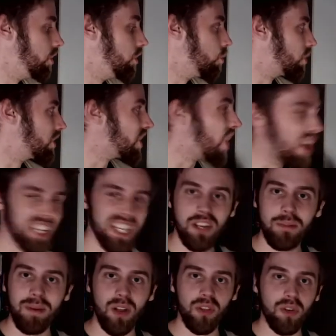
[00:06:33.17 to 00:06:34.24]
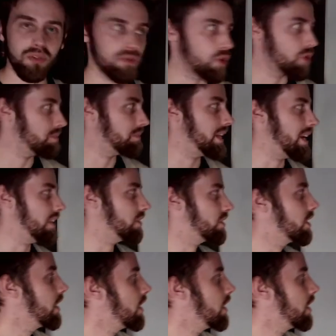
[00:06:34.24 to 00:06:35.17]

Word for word: We're talking about the verb tense.